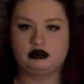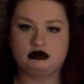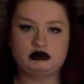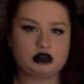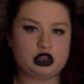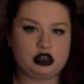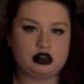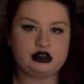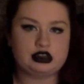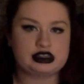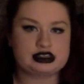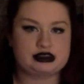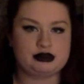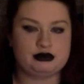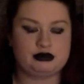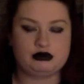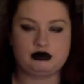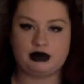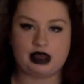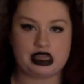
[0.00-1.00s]
That doesn't
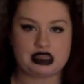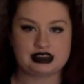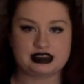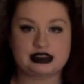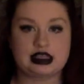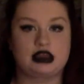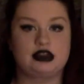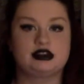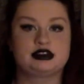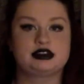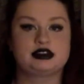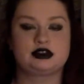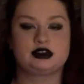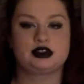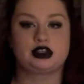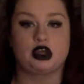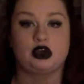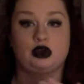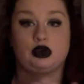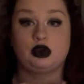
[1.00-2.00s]
make sense.
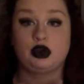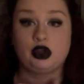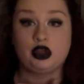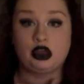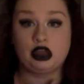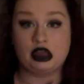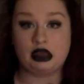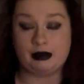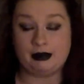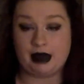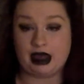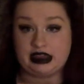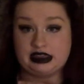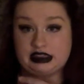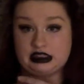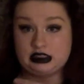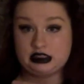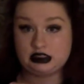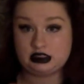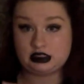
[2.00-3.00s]
So my
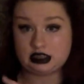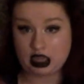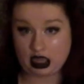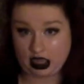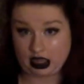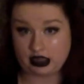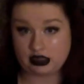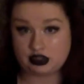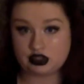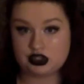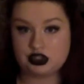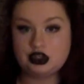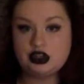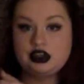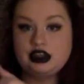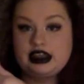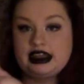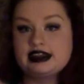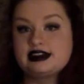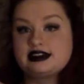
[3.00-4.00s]
touch
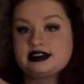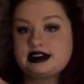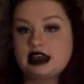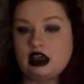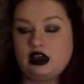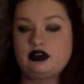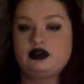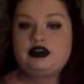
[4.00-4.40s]
itself.